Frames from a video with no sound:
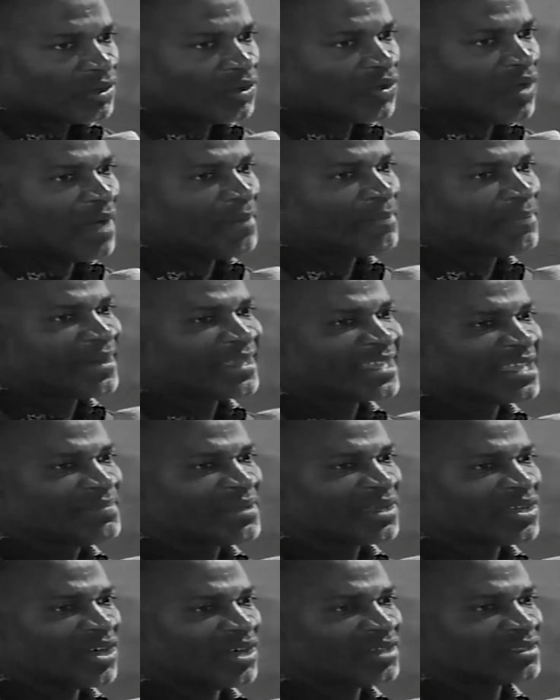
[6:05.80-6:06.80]
Go and bring it
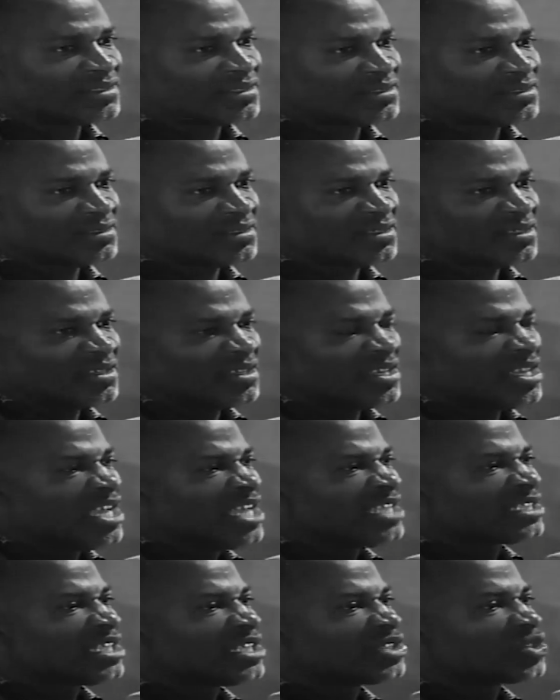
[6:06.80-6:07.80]
because
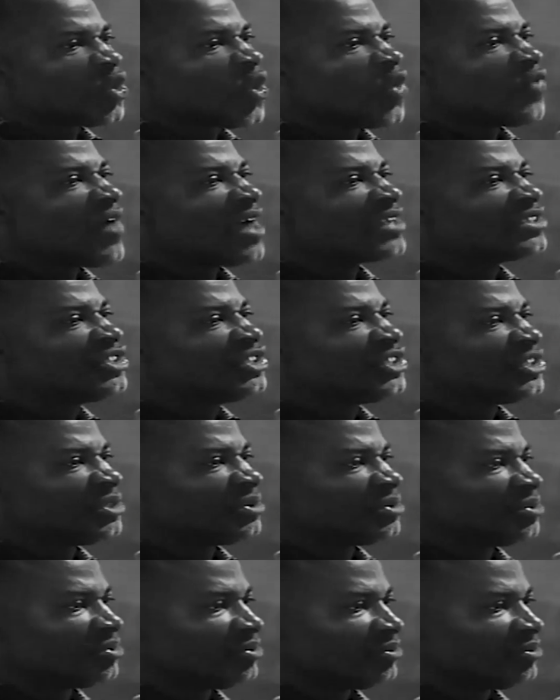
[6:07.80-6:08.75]
it is overdue.